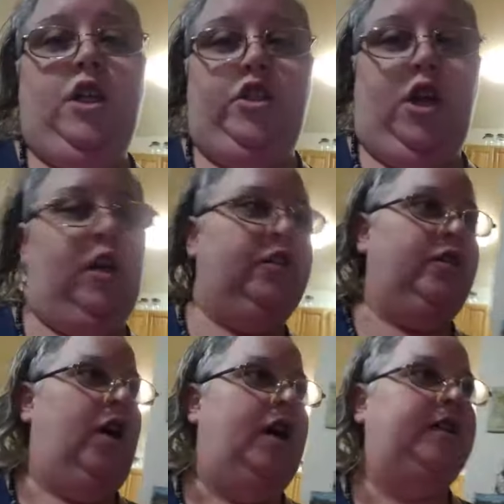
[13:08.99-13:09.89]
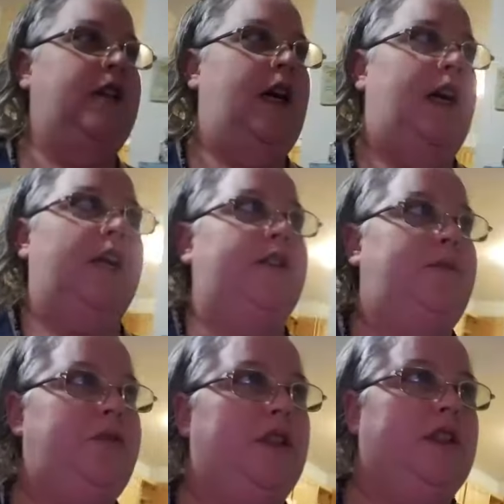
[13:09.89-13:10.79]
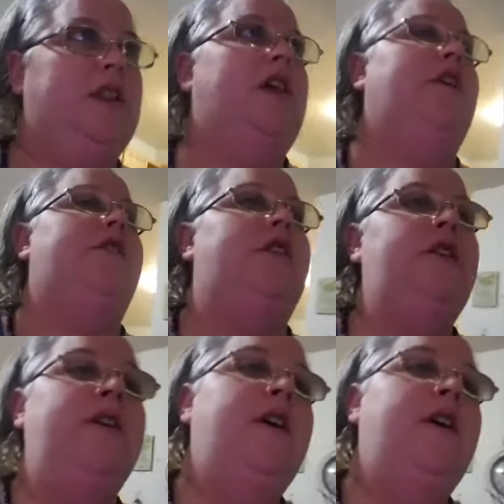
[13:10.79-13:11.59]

jar of sauce, I actually put it together.